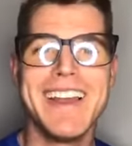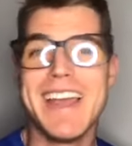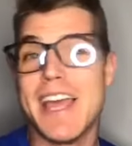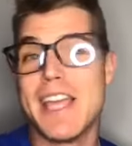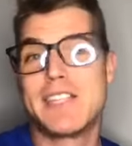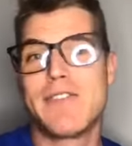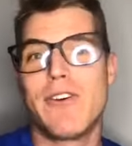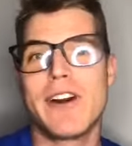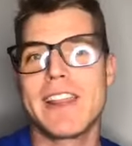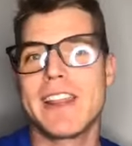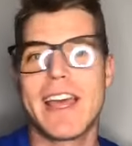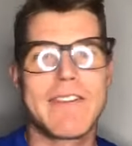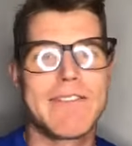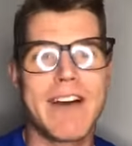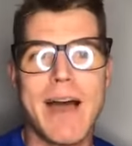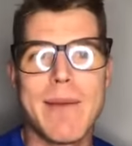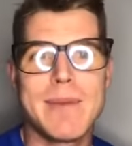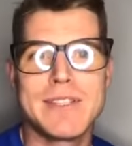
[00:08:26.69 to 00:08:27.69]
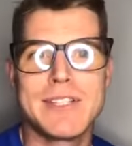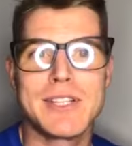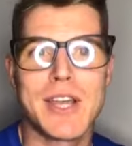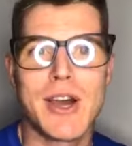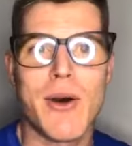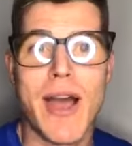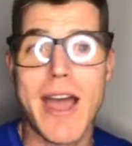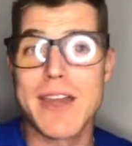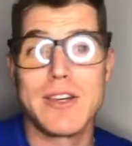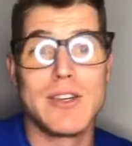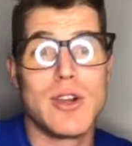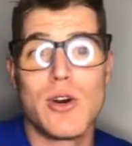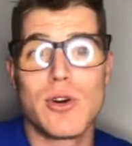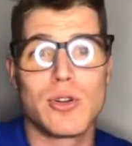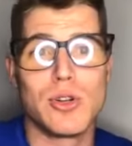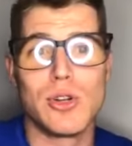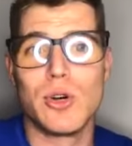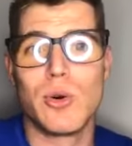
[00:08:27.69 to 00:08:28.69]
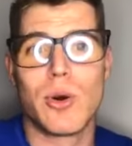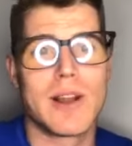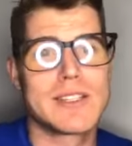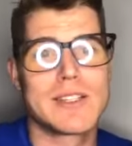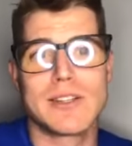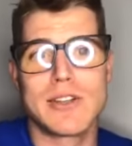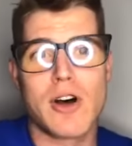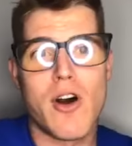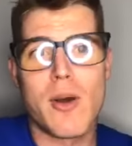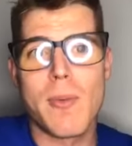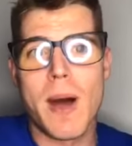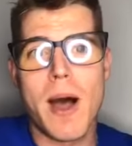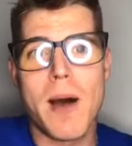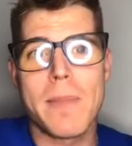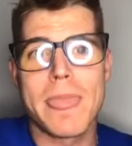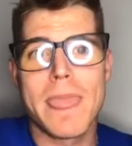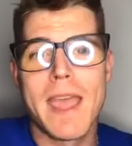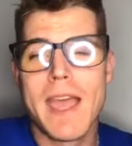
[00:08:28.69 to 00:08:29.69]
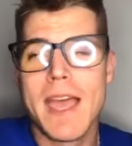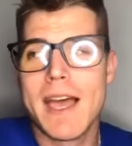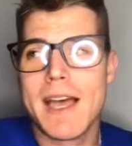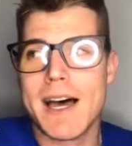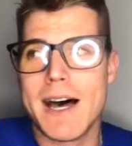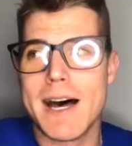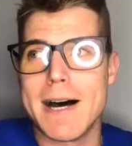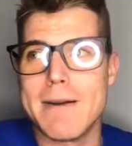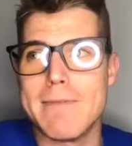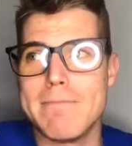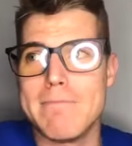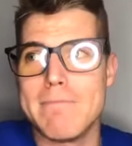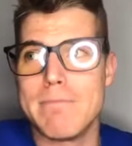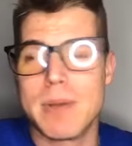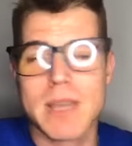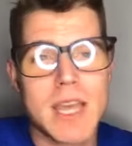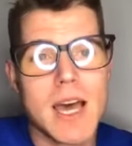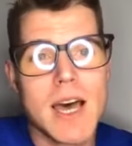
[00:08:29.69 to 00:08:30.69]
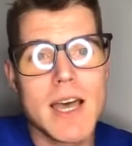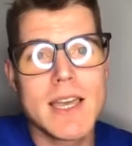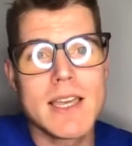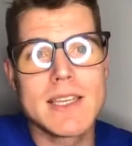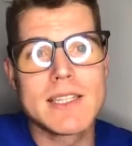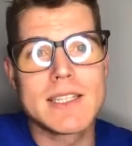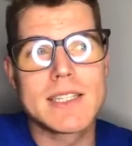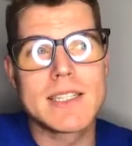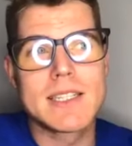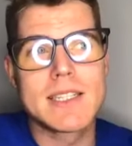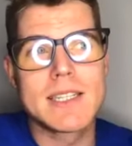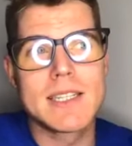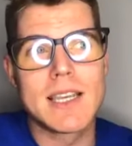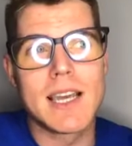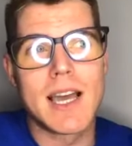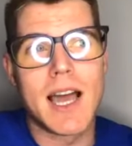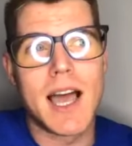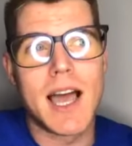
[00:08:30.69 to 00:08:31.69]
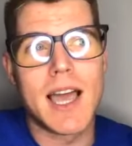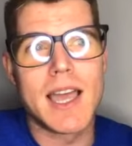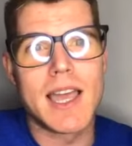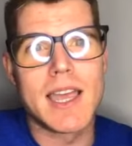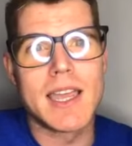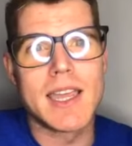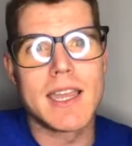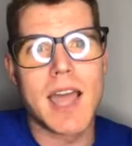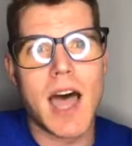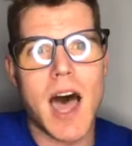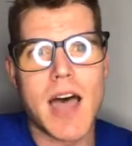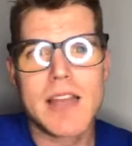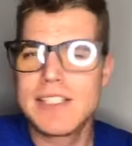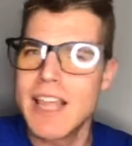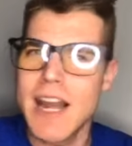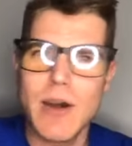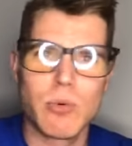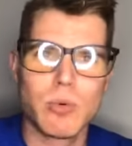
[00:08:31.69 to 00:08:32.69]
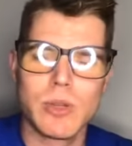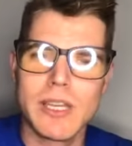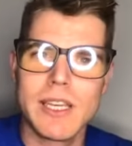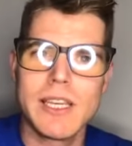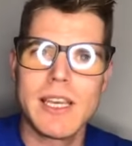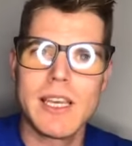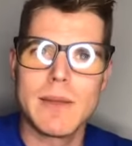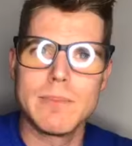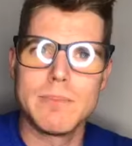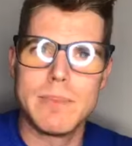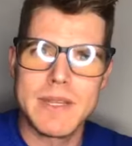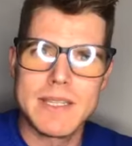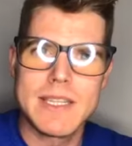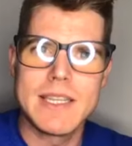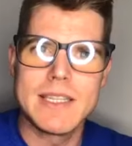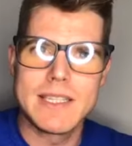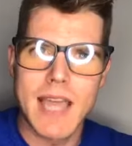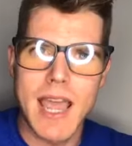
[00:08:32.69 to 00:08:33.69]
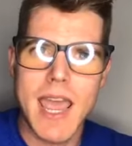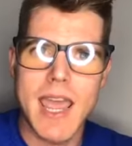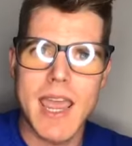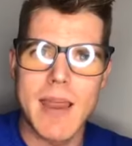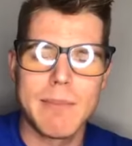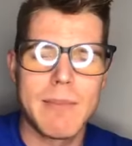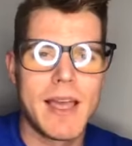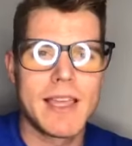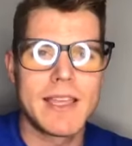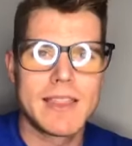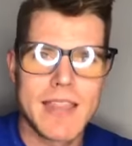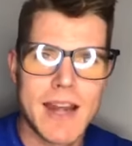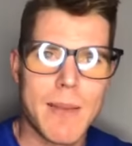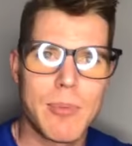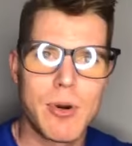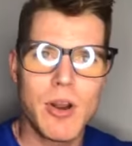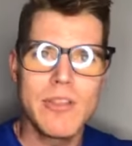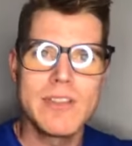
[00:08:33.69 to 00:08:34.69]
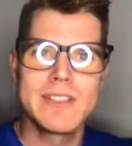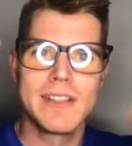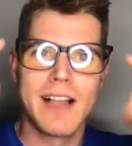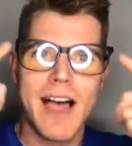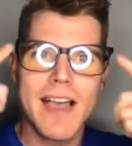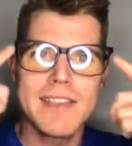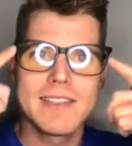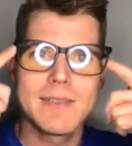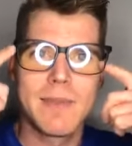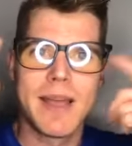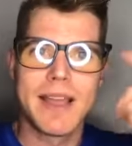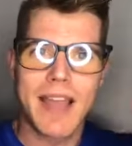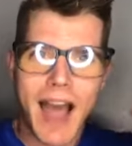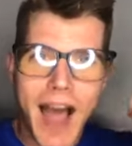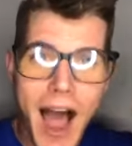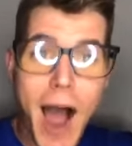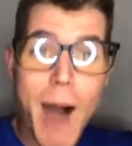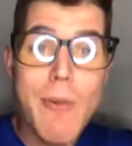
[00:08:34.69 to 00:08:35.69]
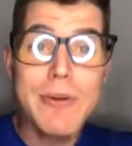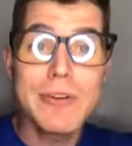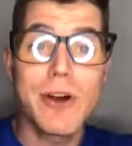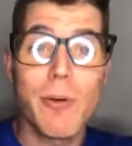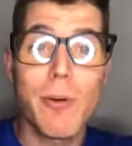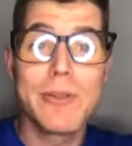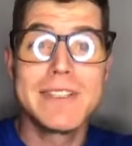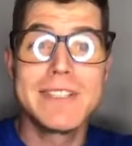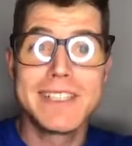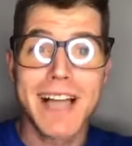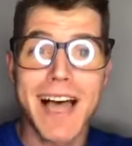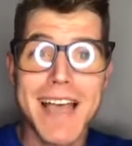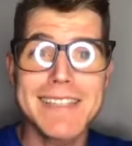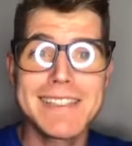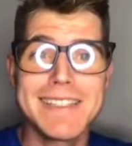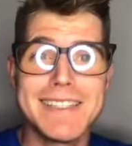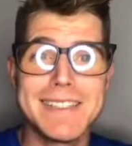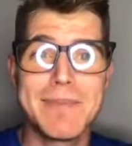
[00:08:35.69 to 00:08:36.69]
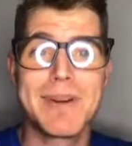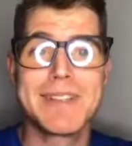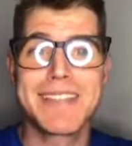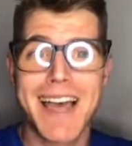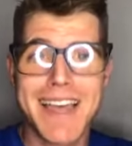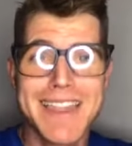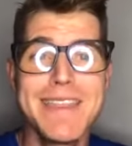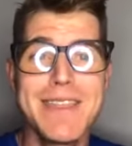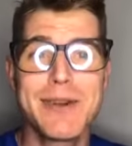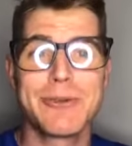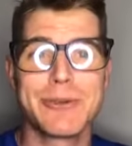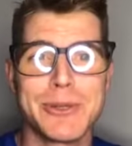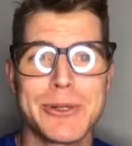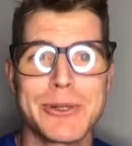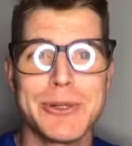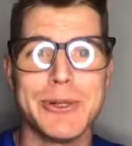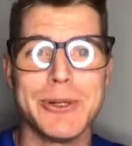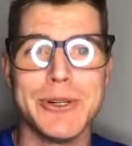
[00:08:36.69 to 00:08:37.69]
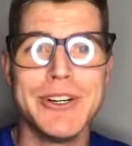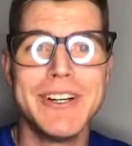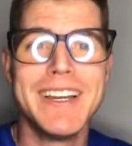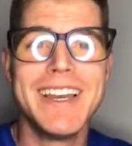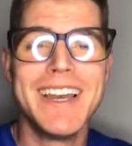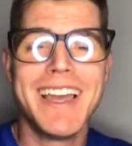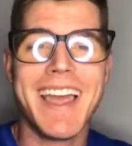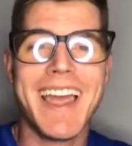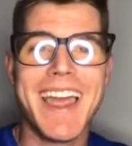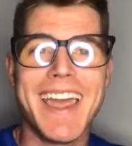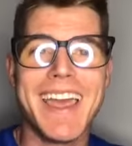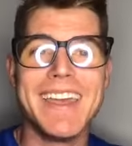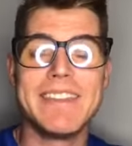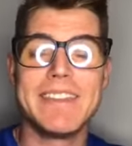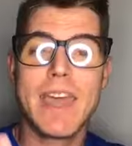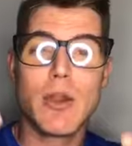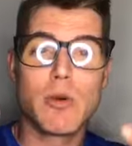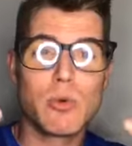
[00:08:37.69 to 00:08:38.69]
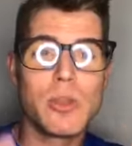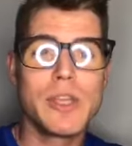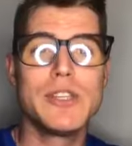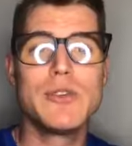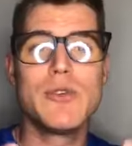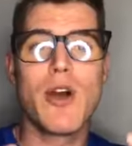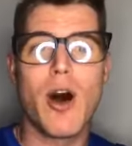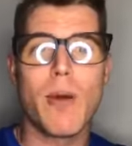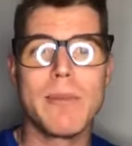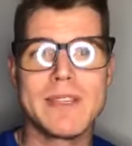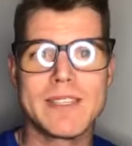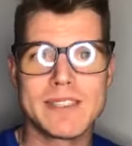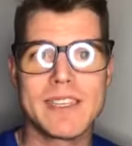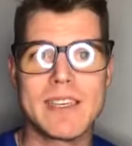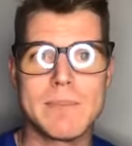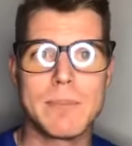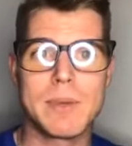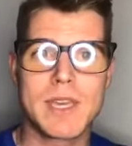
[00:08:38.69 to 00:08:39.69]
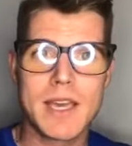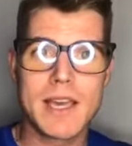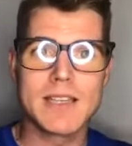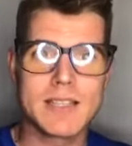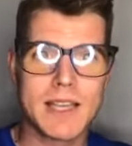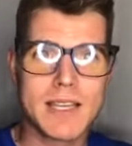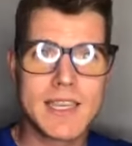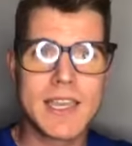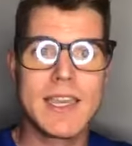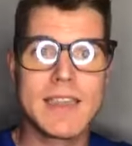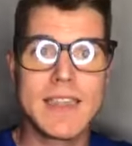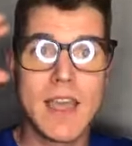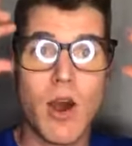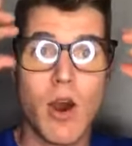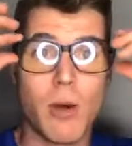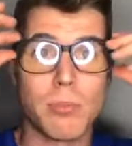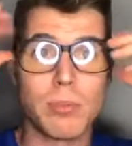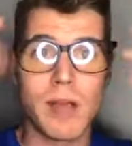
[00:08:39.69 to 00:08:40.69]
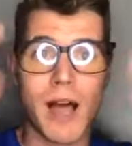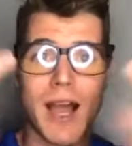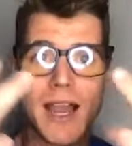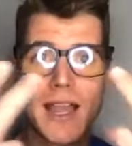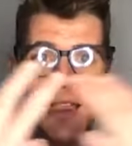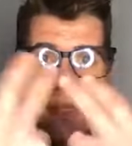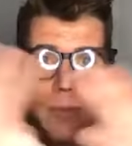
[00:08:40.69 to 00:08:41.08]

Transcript: It's funny, like five minutes ago, I had no clue what I was going to talk about um, because I uh, just had a really busy day. I'm like, then I put on these glasses. I'm like, I want to talk about these glasses because I think they're really cool and they really do help me sleep because, again, they are blocking